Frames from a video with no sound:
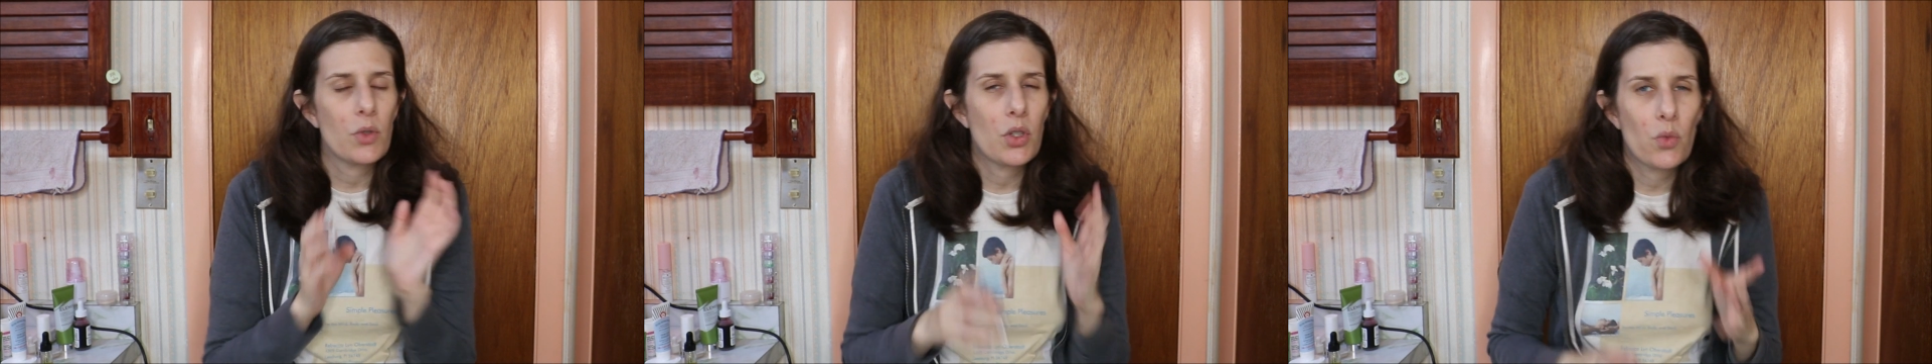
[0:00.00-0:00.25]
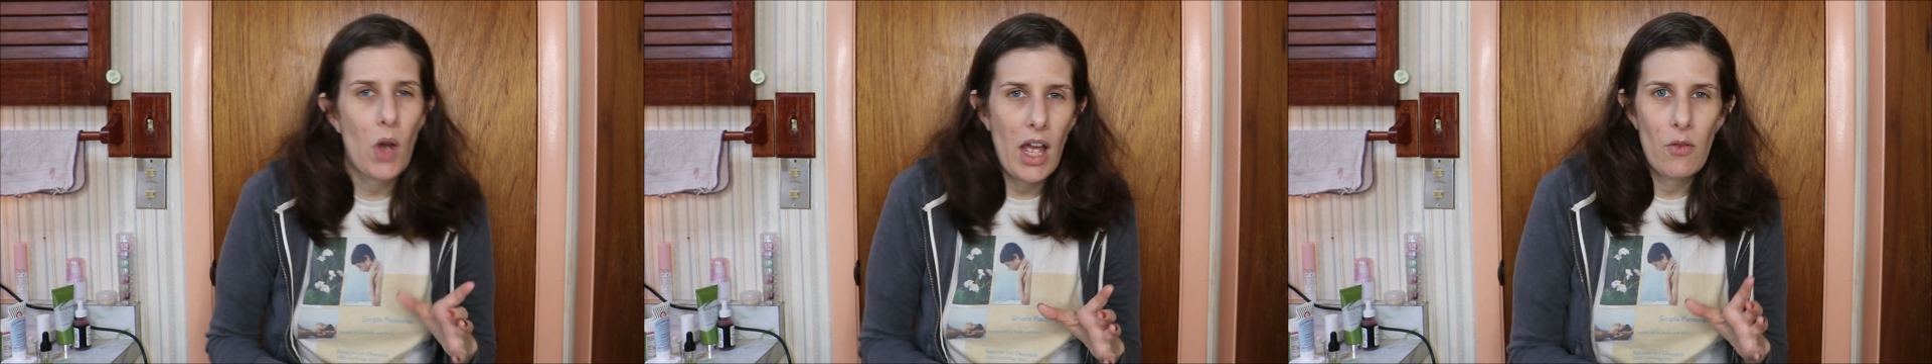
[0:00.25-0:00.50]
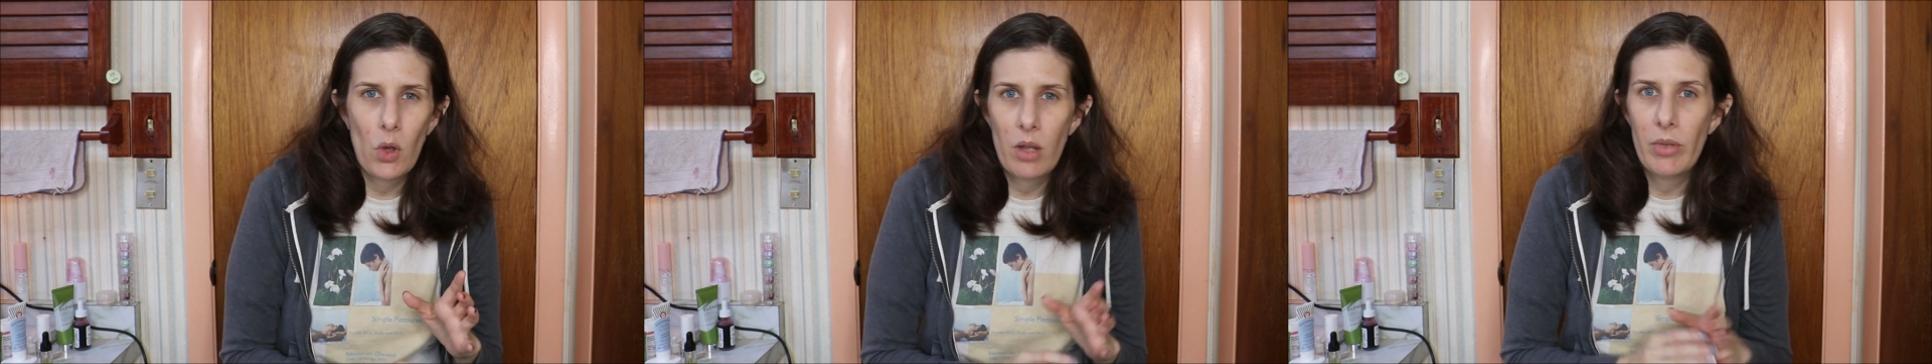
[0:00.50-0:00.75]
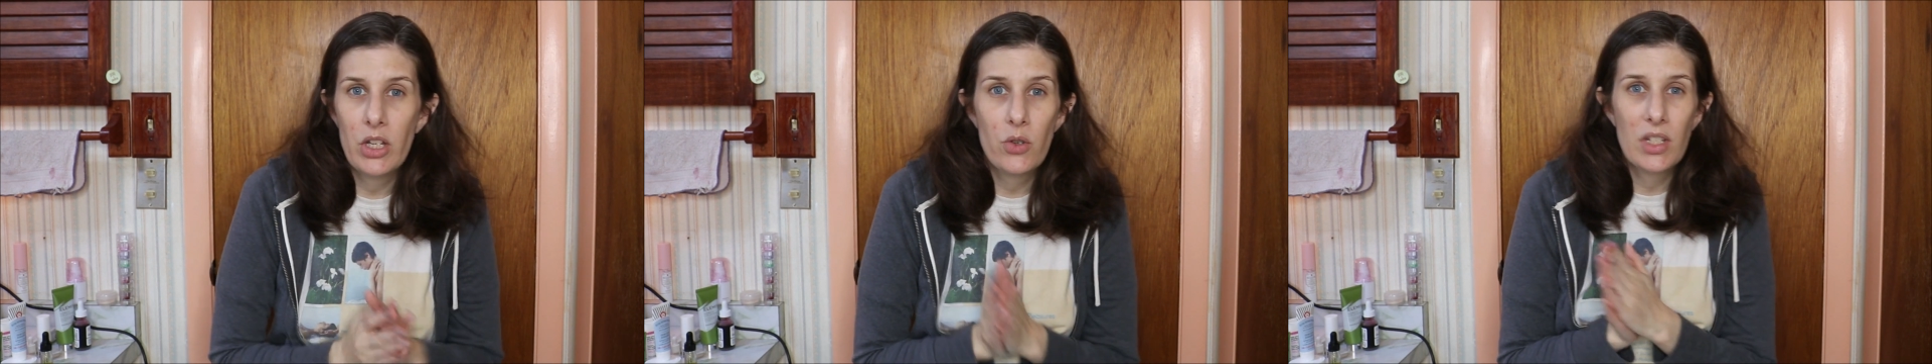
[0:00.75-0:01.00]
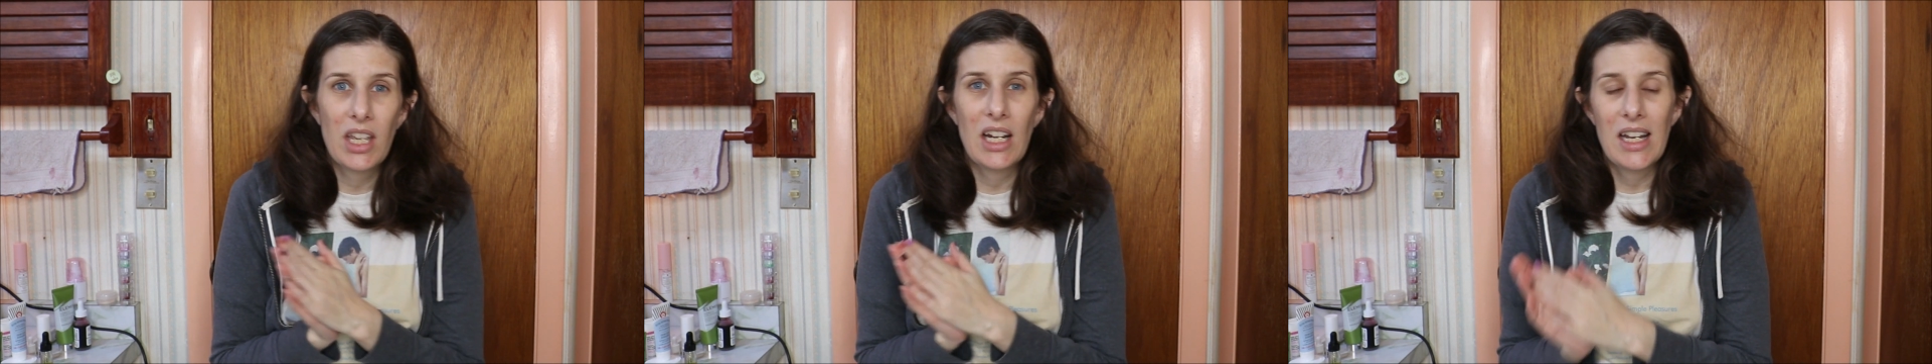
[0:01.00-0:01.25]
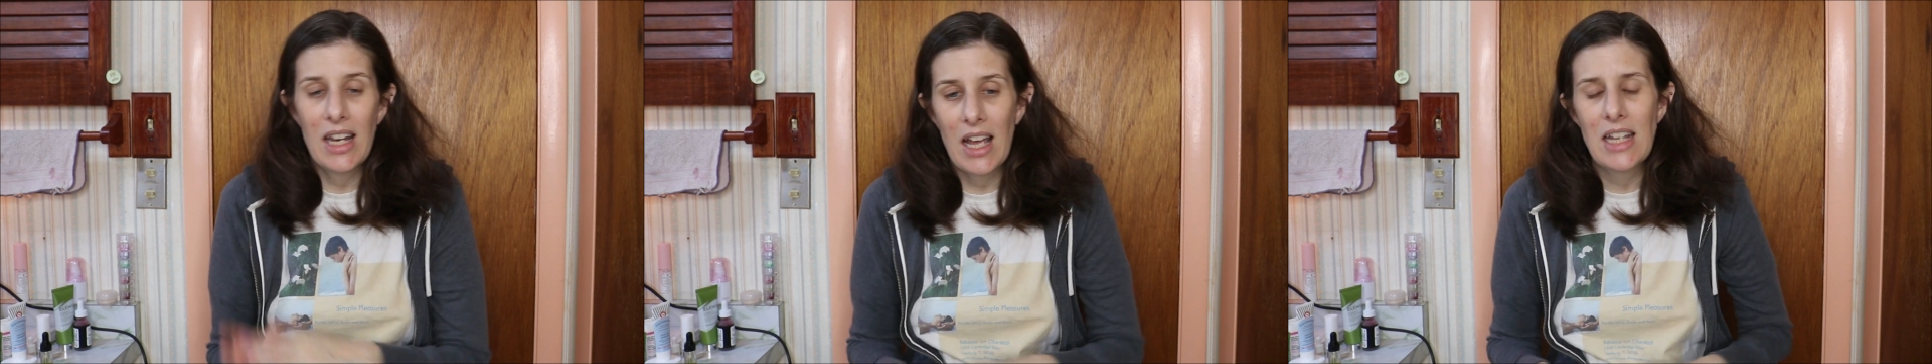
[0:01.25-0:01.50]
which is why I've only been using it
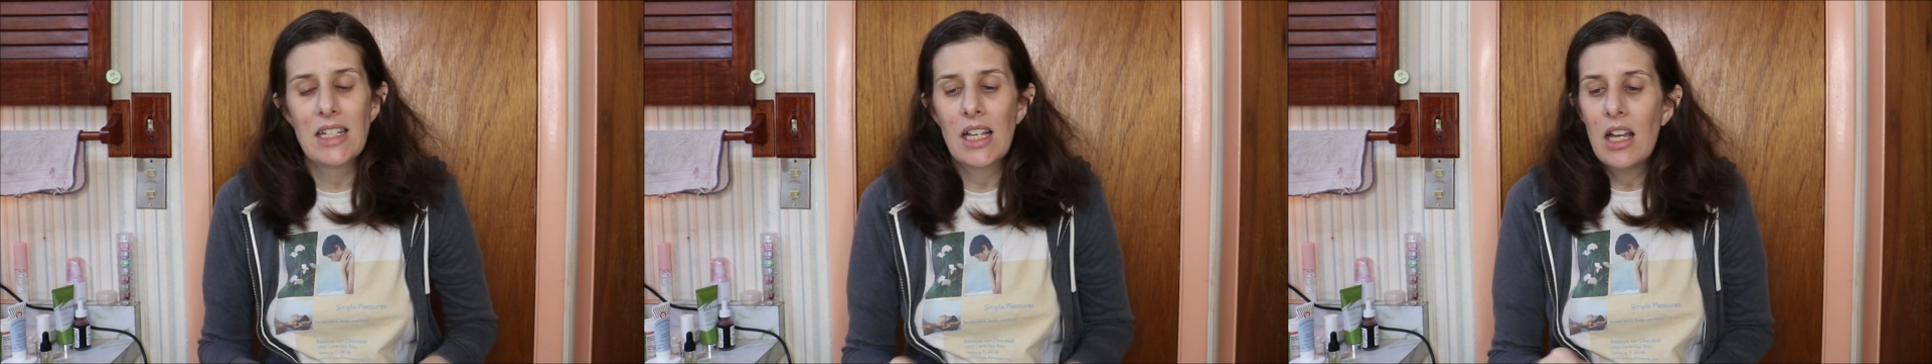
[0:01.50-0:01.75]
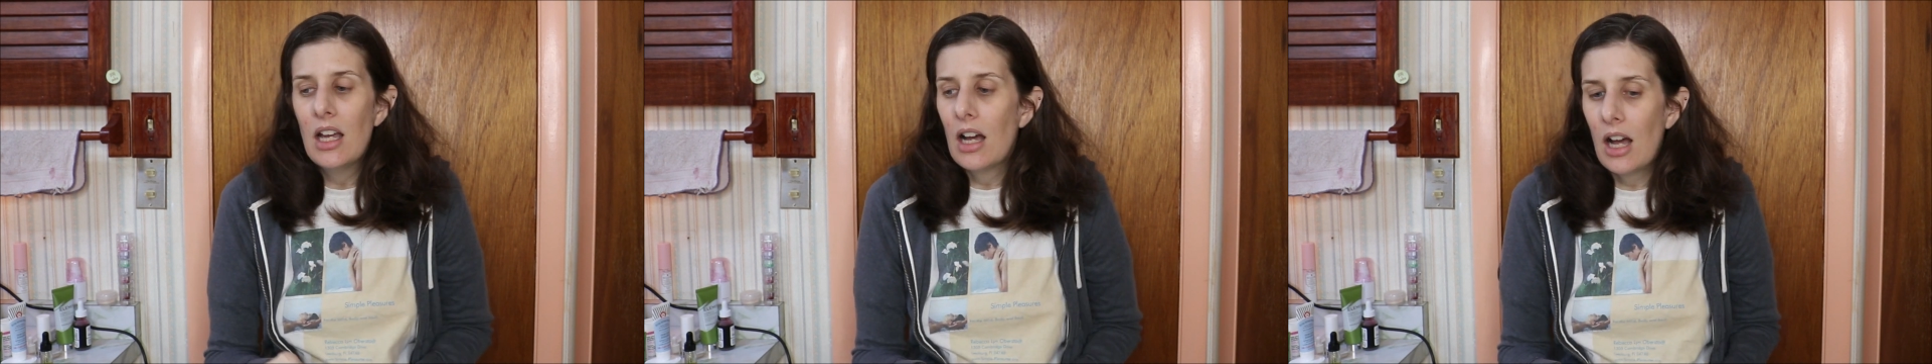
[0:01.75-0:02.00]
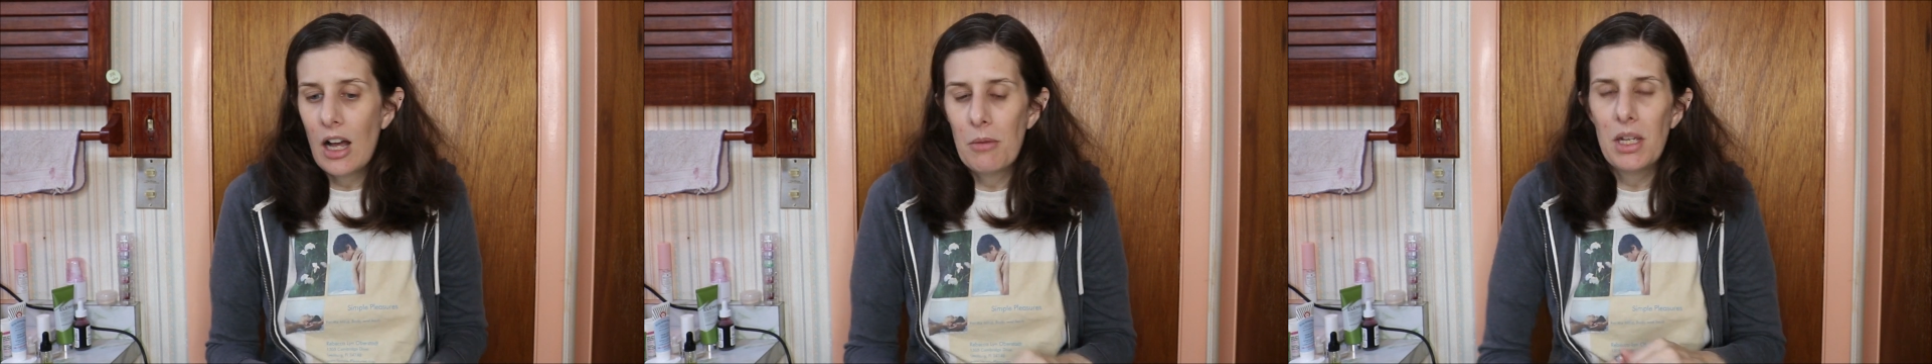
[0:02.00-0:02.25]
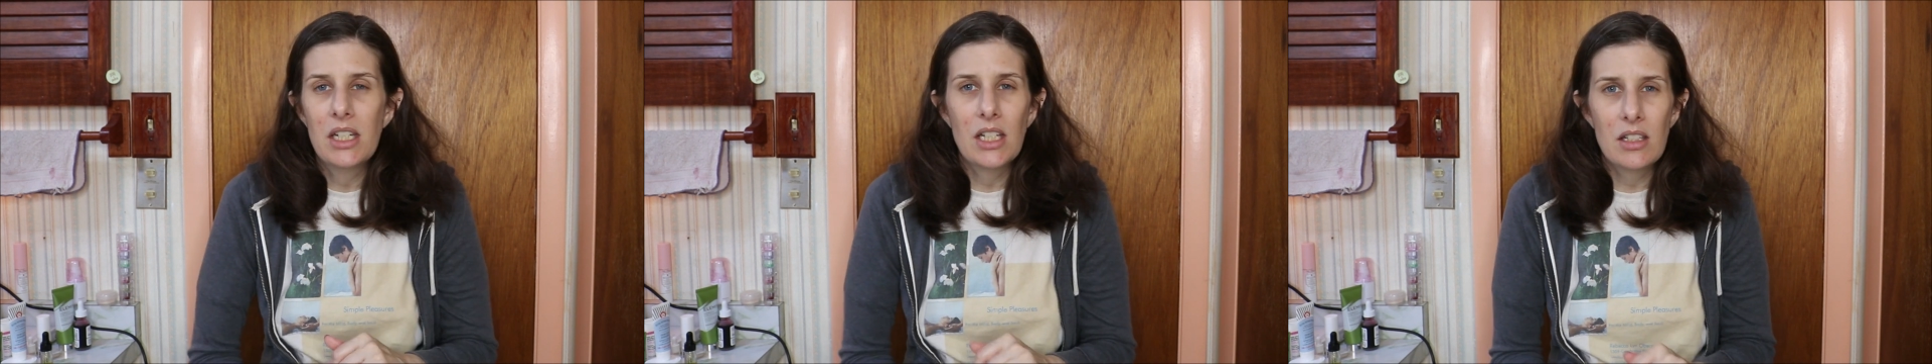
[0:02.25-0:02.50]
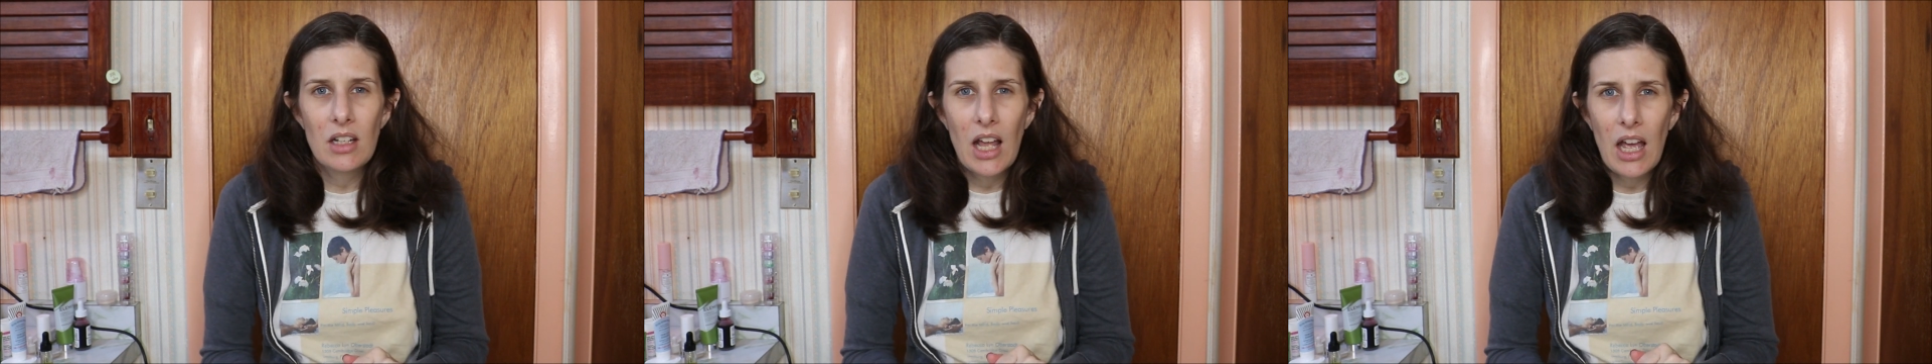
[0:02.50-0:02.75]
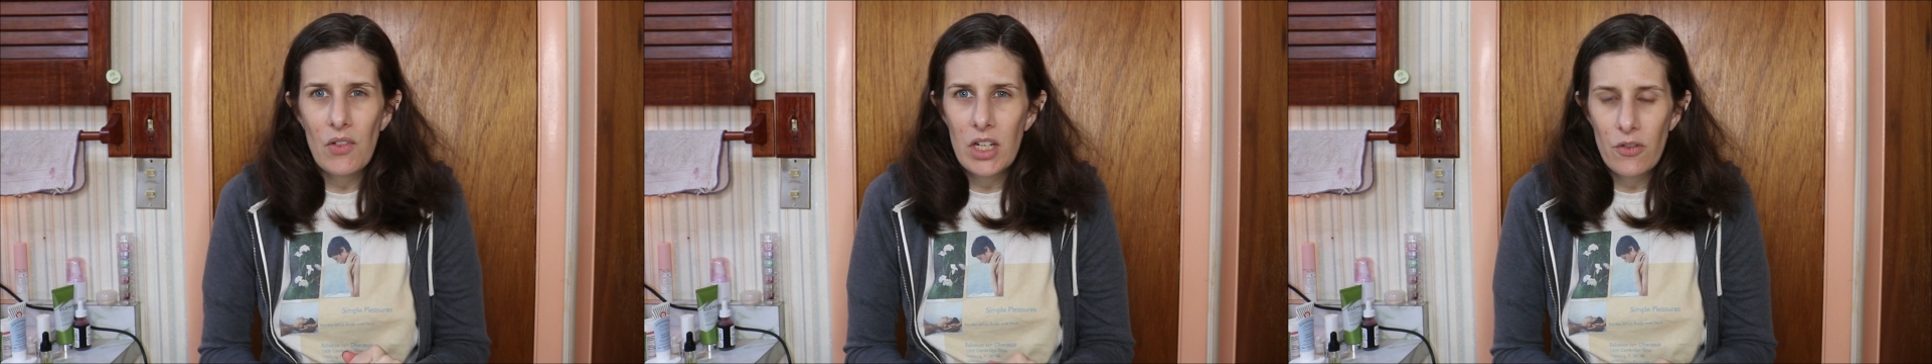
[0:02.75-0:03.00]
at night. It doesn't
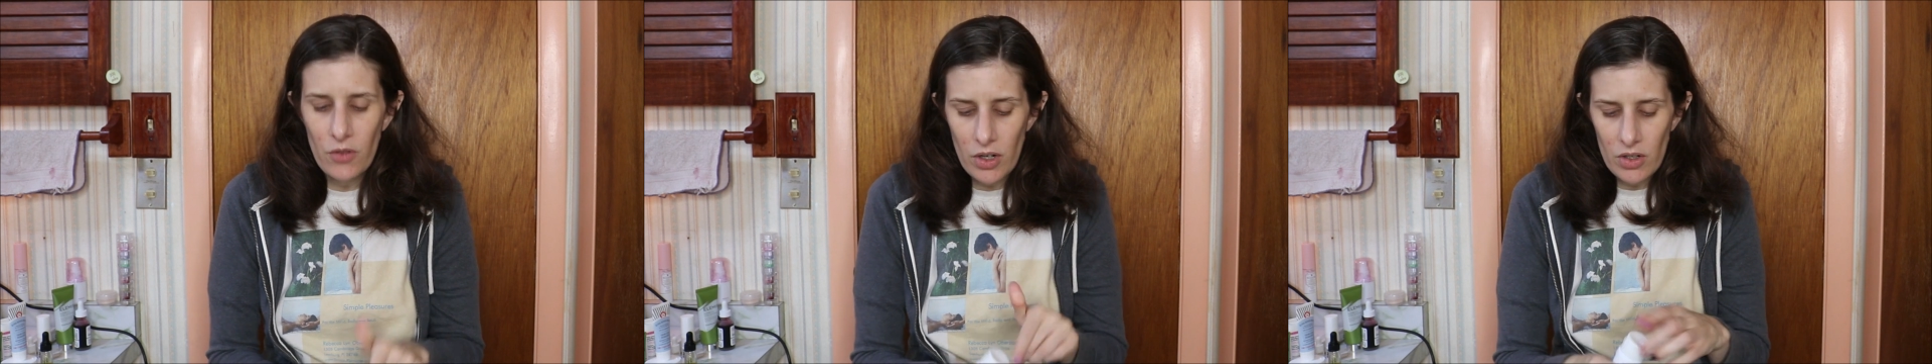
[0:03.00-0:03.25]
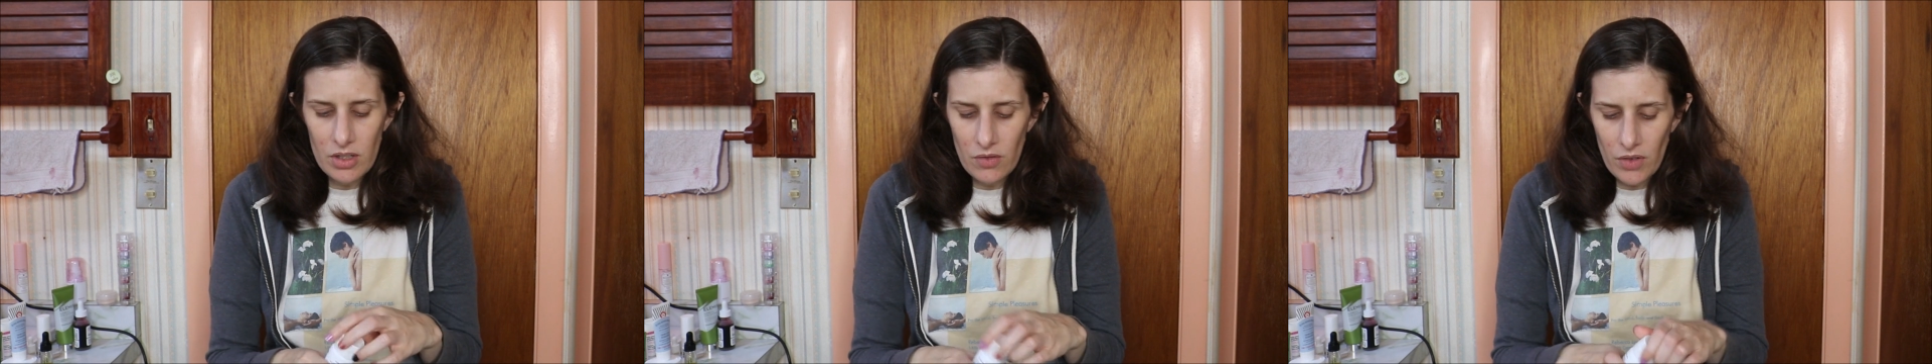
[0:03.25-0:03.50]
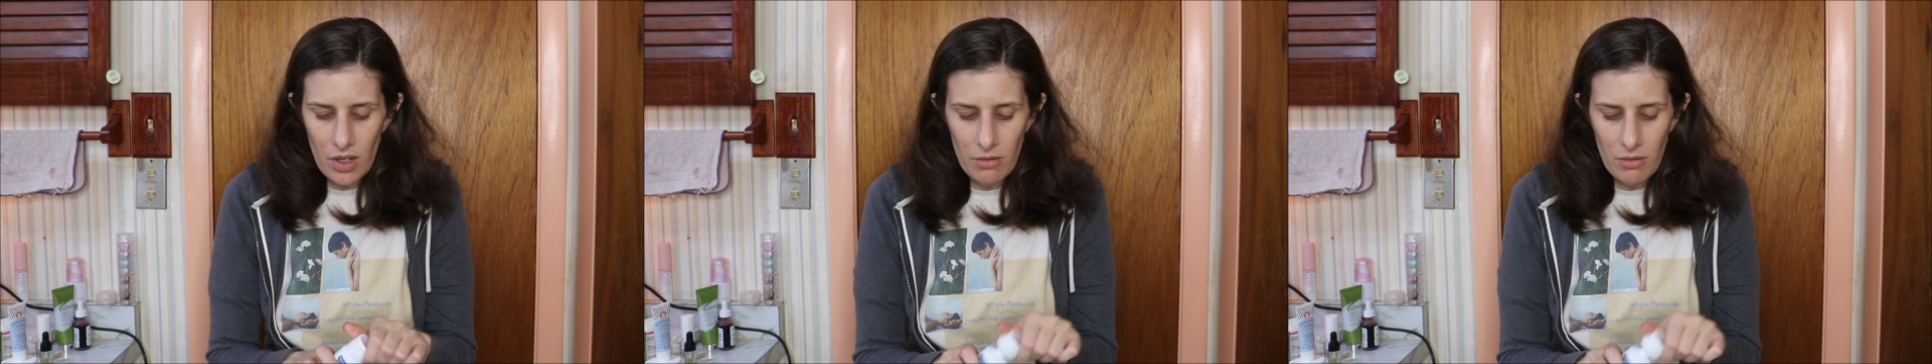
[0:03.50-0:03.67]
have any fragrance.